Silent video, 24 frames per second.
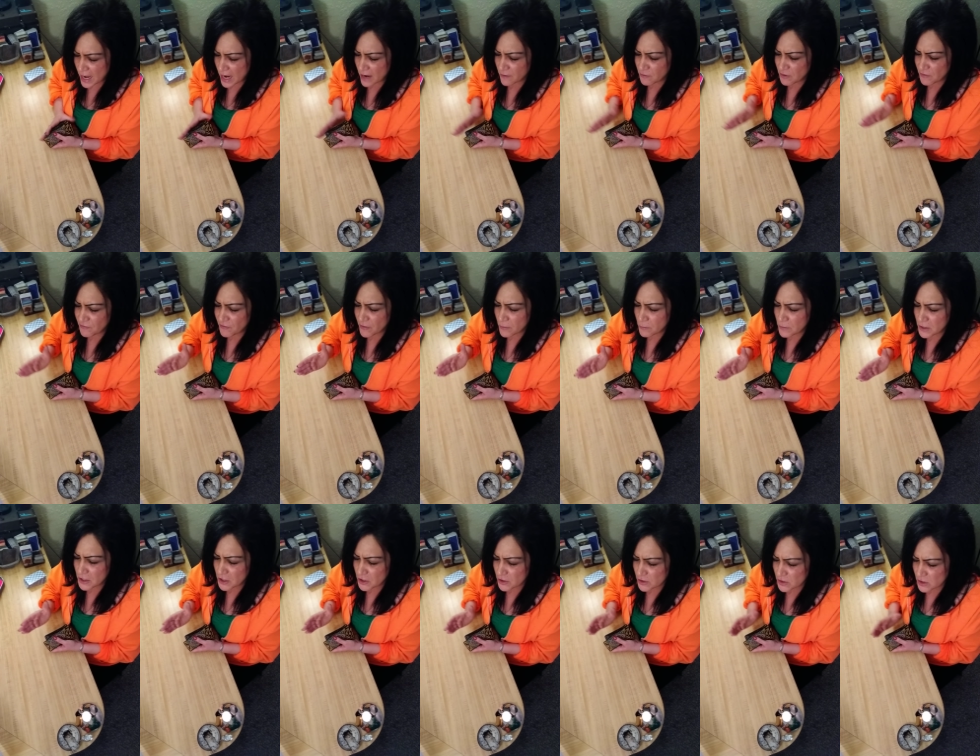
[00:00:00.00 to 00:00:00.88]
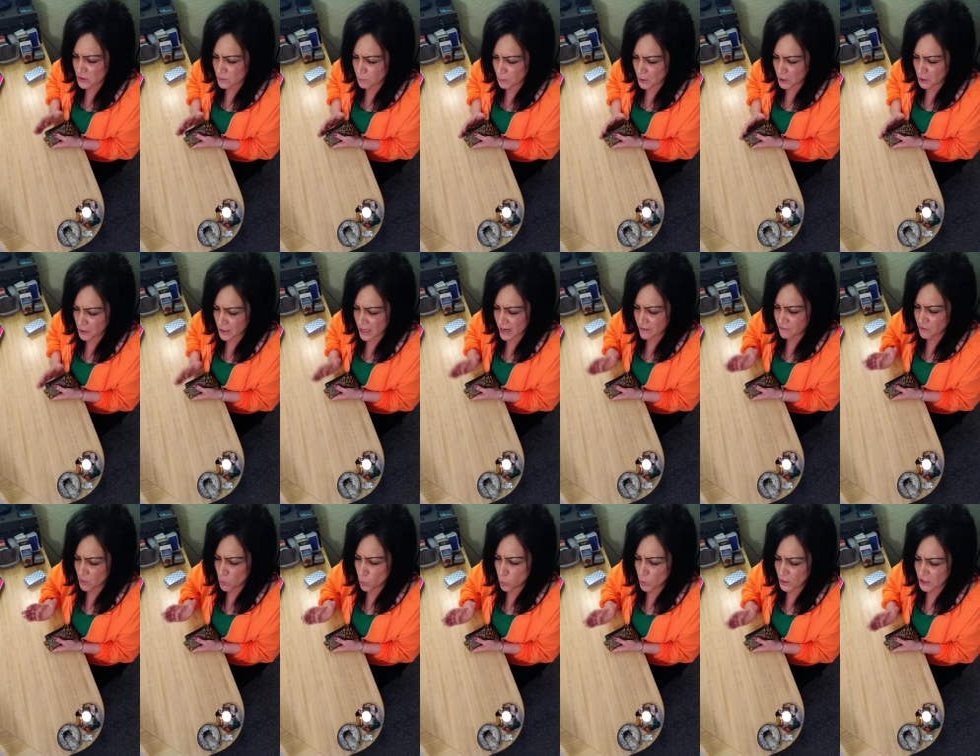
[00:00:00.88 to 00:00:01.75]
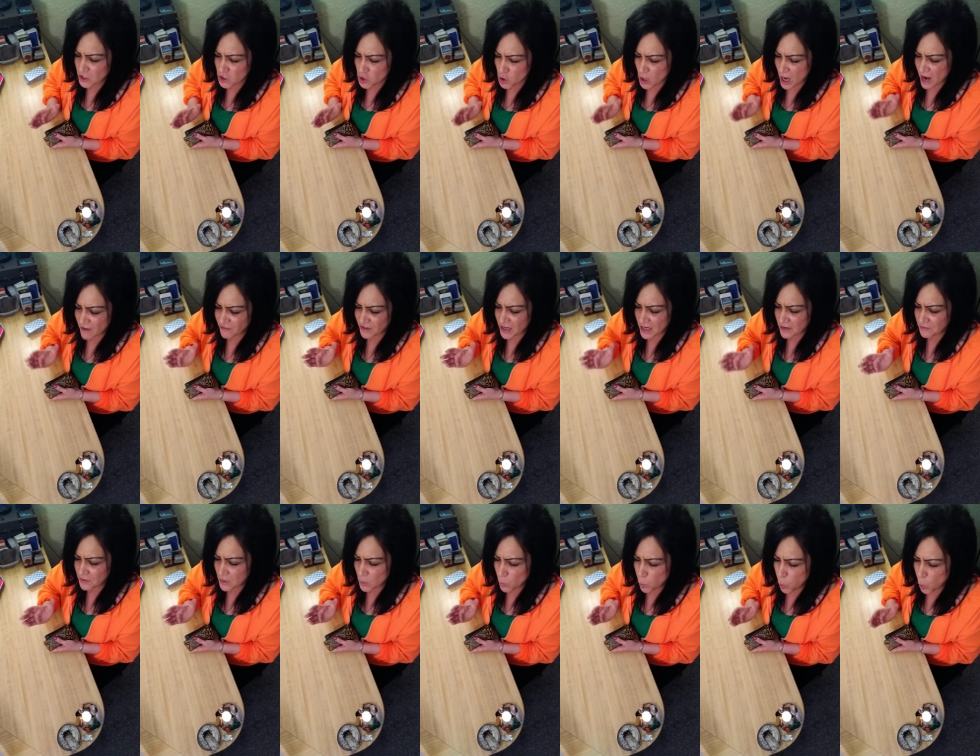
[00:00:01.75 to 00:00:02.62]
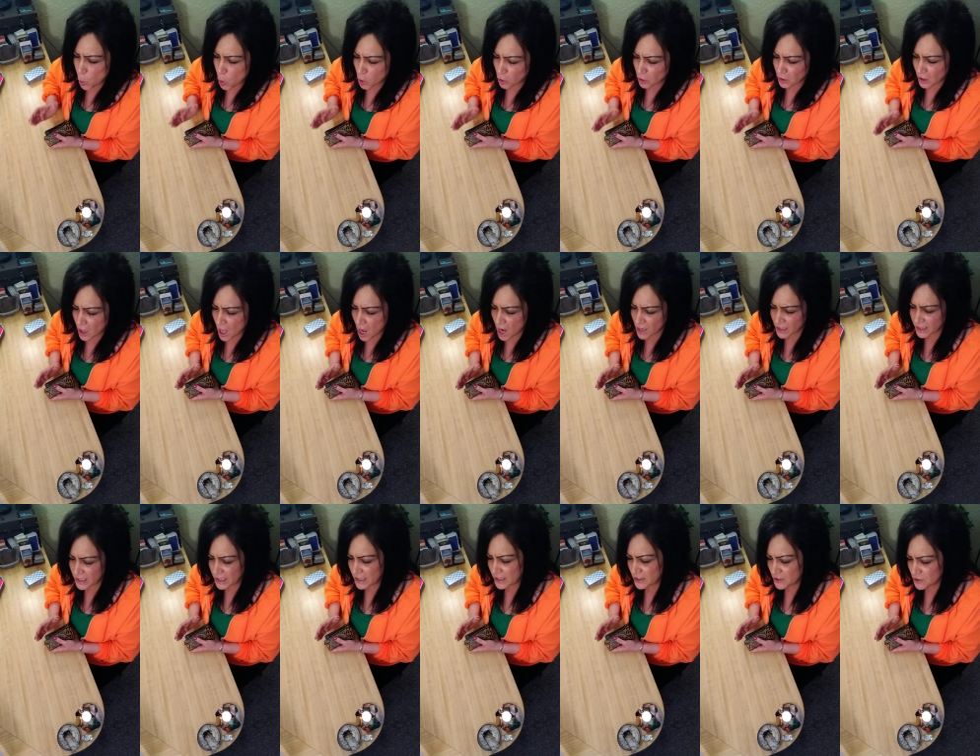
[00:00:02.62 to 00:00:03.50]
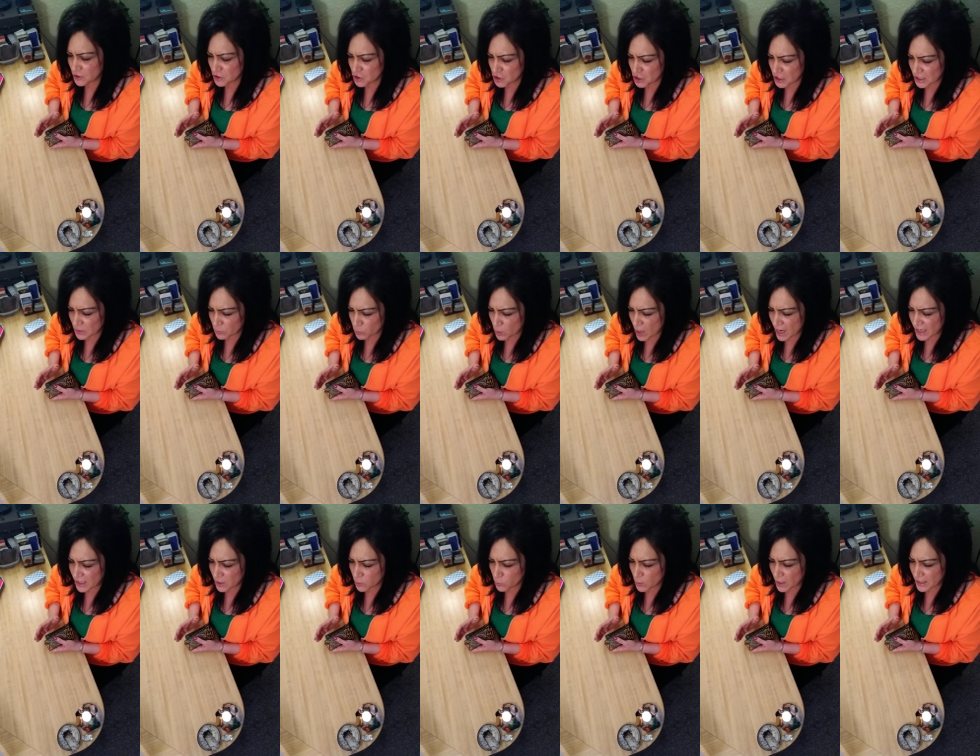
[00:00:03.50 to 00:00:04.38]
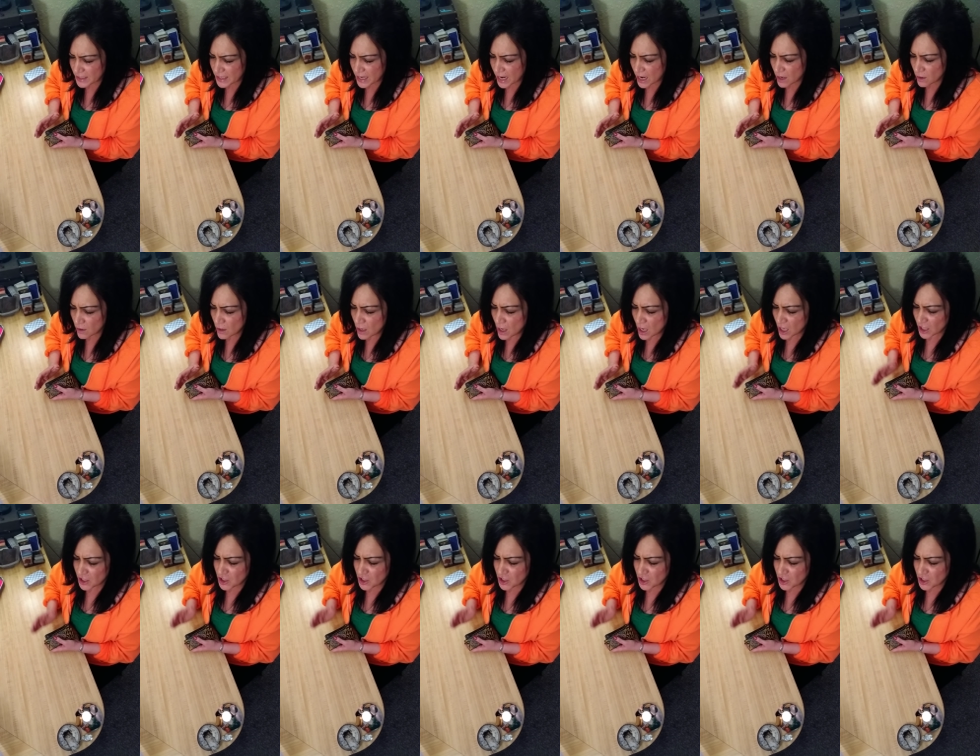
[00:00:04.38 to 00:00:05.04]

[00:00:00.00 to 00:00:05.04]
Every familiar spirit, every witchcraft, every warlock energy right here, right now.